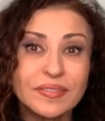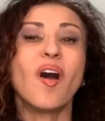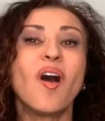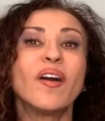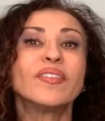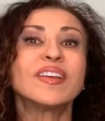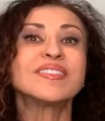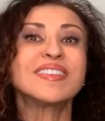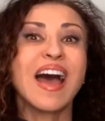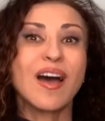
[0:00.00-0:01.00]
on the
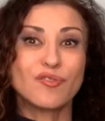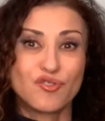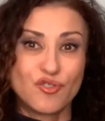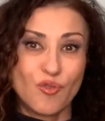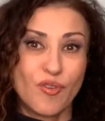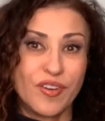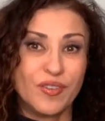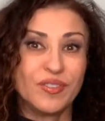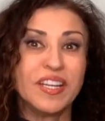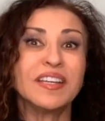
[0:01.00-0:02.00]
South Shore,
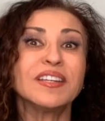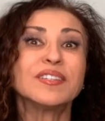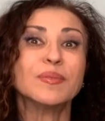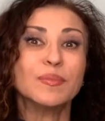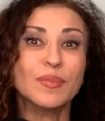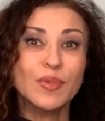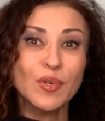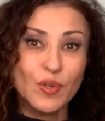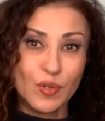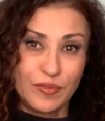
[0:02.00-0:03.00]
you're thinking to
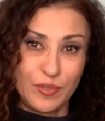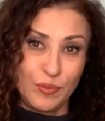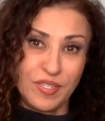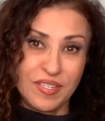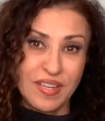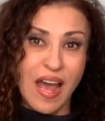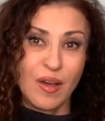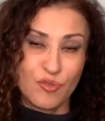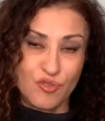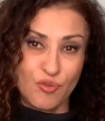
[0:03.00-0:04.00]
move to the
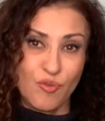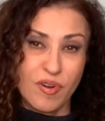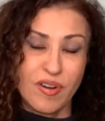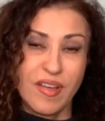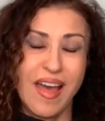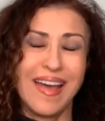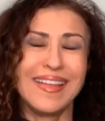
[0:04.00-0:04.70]
South Shore,